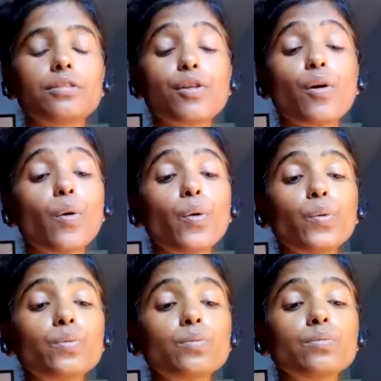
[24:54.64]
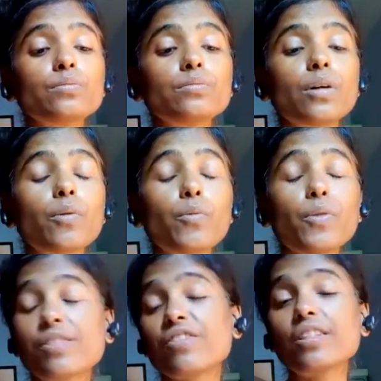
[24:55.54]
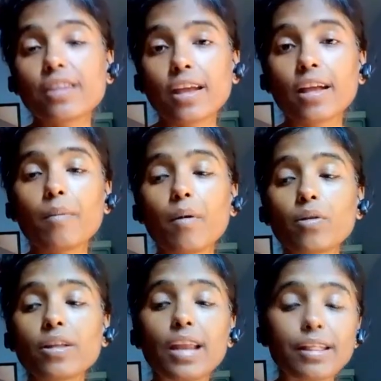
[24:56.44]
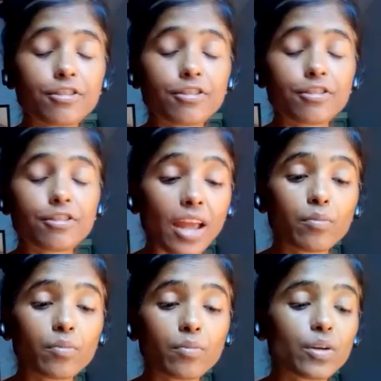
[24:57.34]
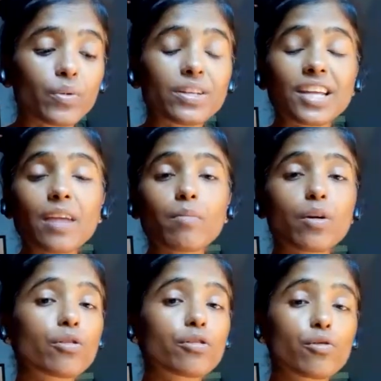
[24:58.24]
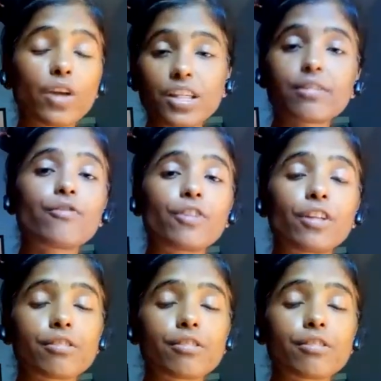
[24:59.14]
so we still think about the less time it will take because you can easily